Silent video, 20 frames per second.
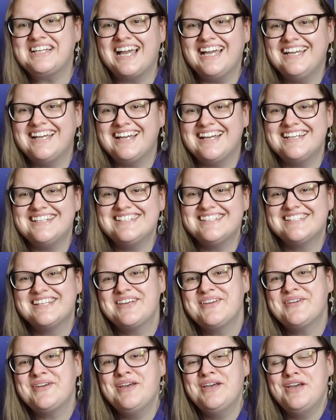Hi guys.
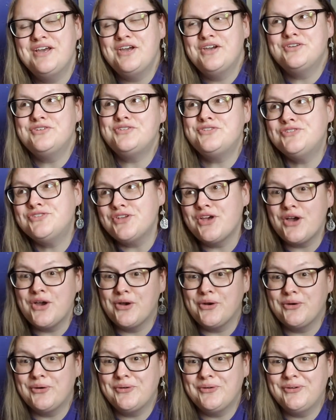
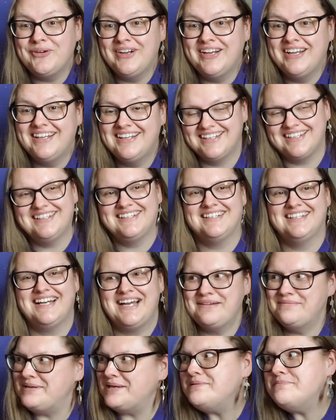So
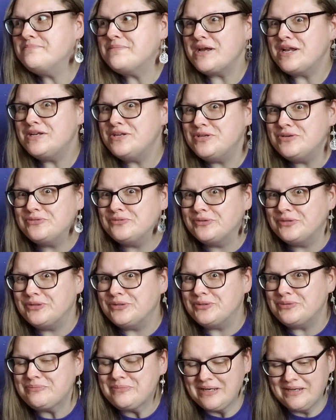I'm in my new
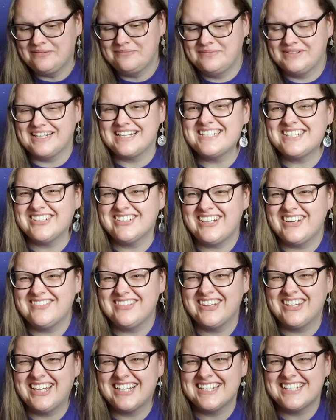room, but I still have a
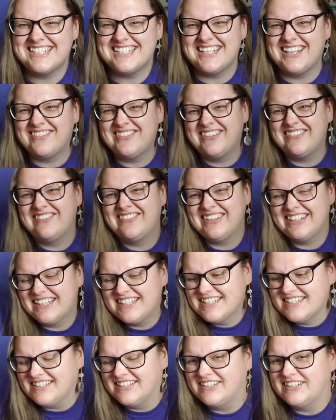lot of stuff to
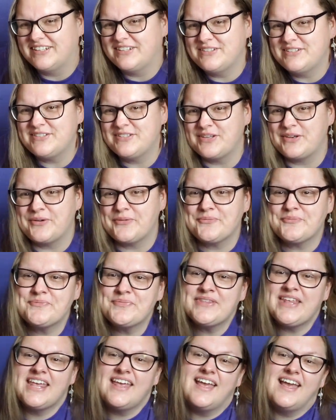fix on it. So
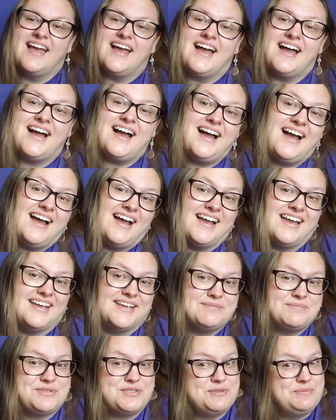I
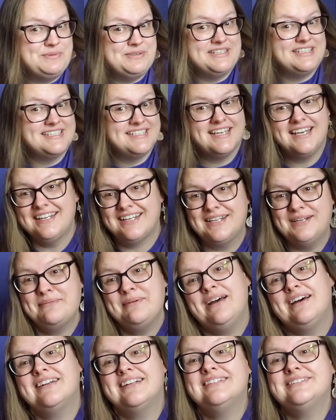am super excited
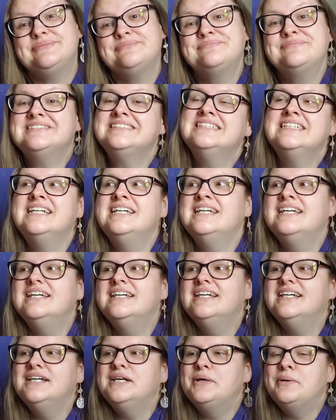about it.
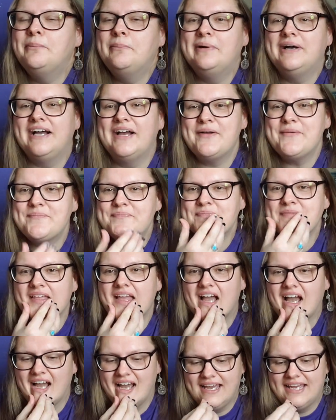But
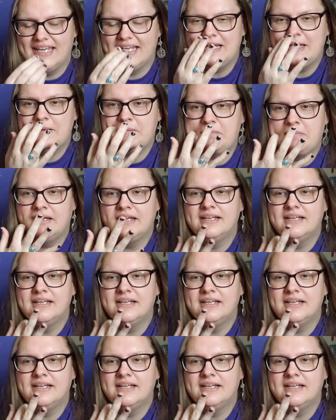I am.